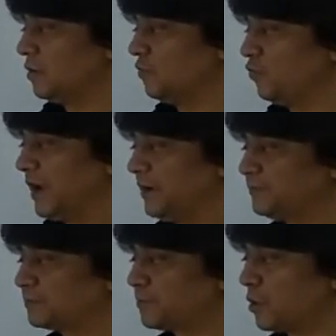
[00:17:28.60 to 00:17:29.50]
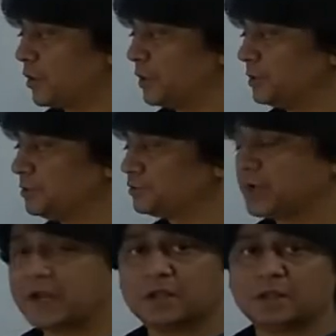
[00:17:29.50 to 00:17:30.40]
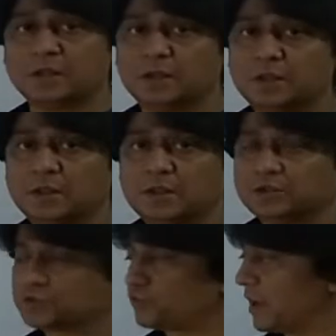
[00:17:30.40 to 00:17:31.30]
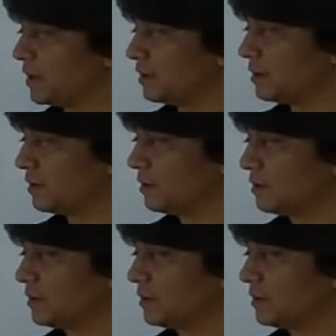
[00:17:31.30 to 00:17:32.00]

Waves produced in a string.